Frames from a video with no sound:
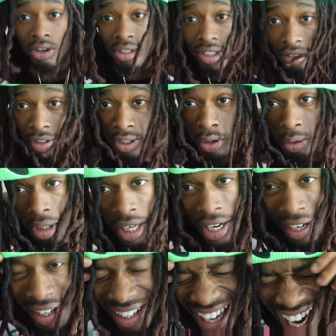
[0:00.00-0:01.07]
don't even know,
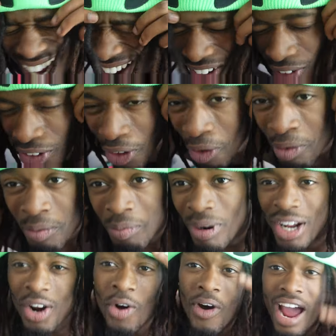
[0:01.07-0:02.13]
gang. I don't know,
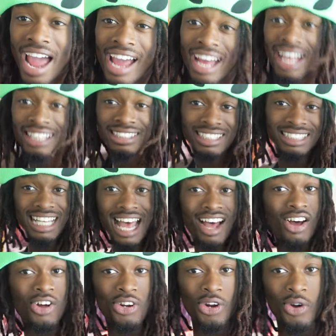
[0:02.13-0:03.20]
but don't ask, cause I
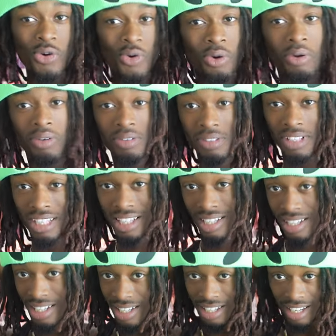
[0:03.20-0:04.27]
don't know.
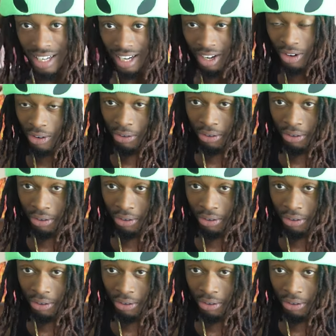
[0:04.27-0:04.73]
I